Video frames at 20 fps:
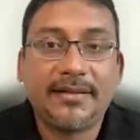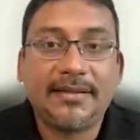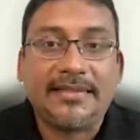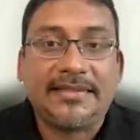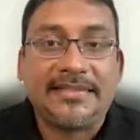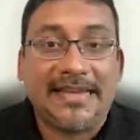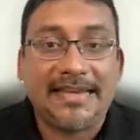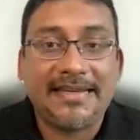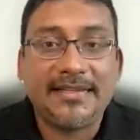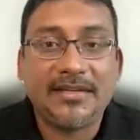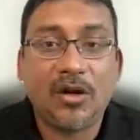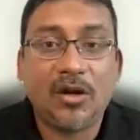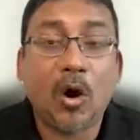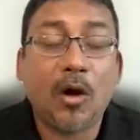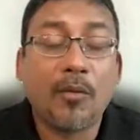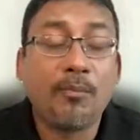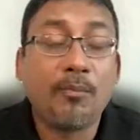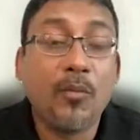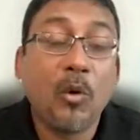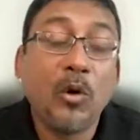sent
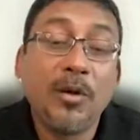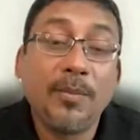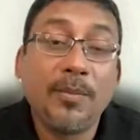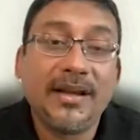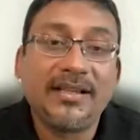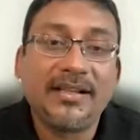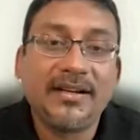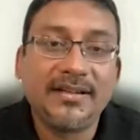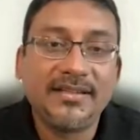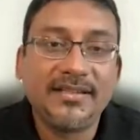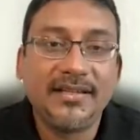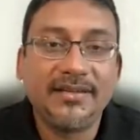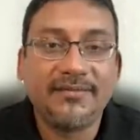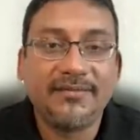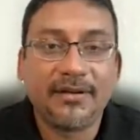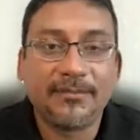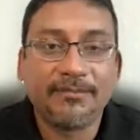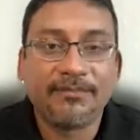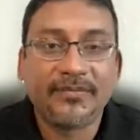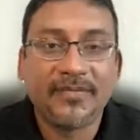or pulled by the
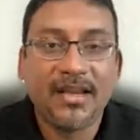receiver.